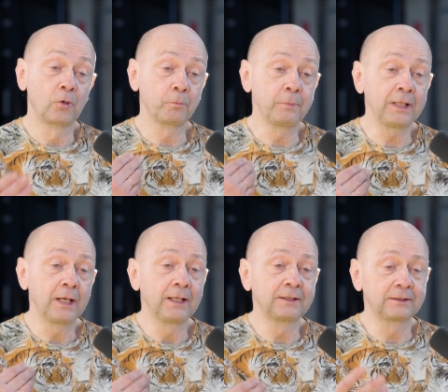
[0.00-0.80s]
For me,
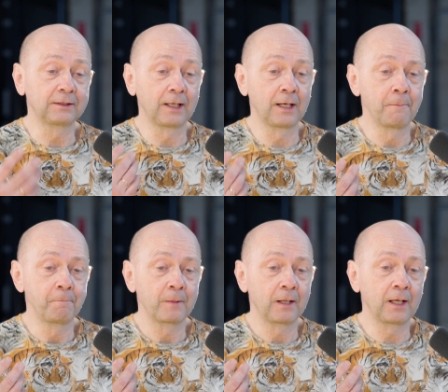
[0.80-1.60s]
it's uh,
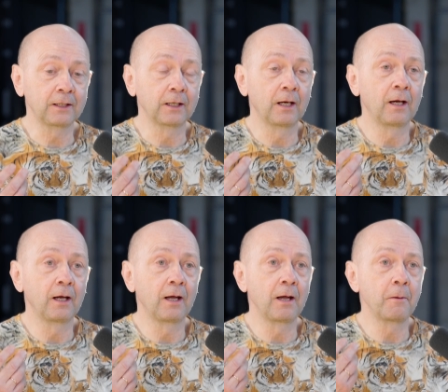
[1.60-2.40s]
like
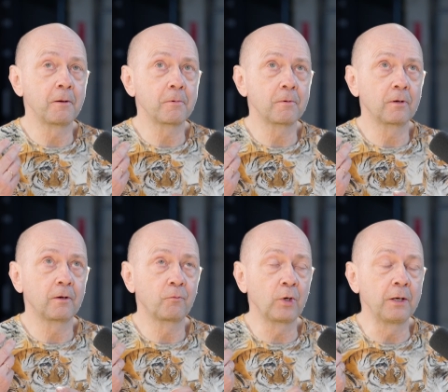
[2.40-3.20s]
uh,
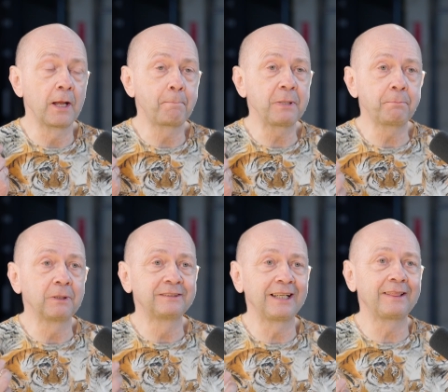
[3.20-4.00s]
when uh,
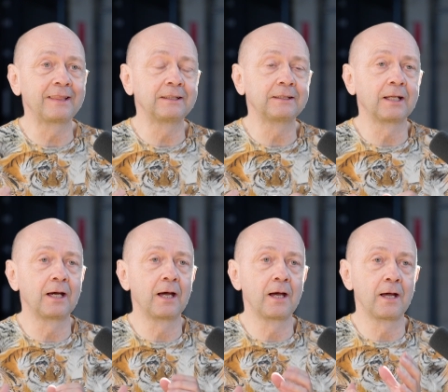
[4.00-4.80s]
people said that
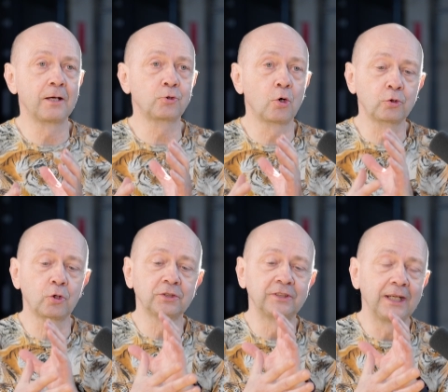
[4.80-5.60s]
uh,
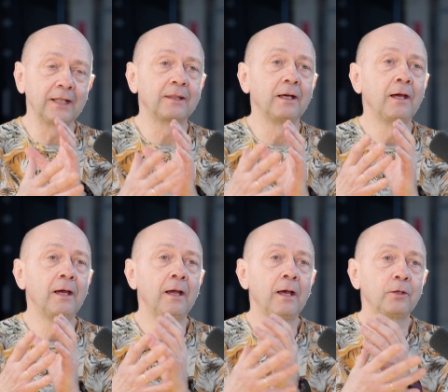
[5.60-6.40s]
doctors said
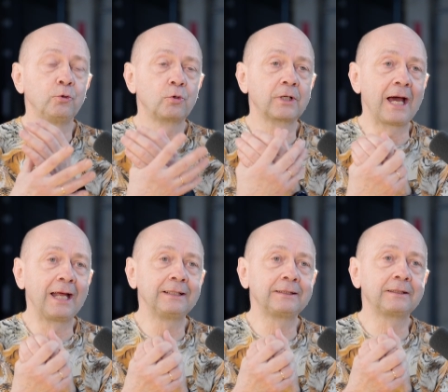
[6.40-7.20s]
you
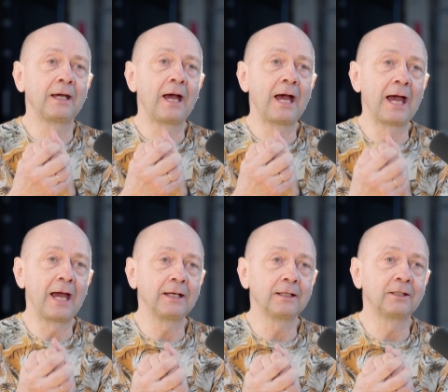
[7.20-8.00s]
can't
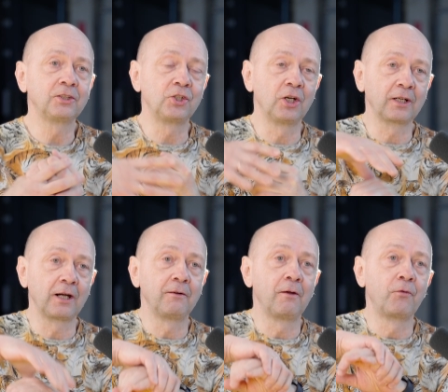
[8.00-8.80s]
hang
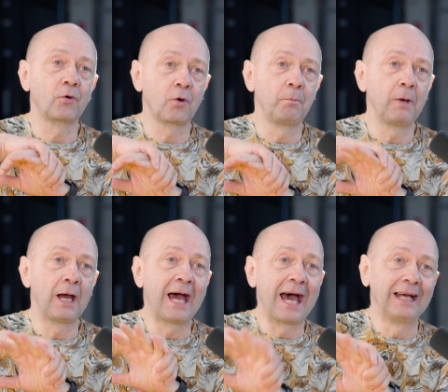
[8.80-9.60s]
children from
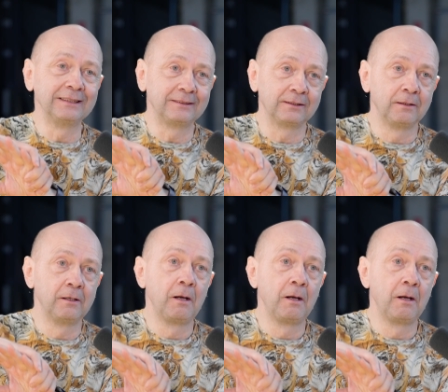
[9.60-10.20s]
hands.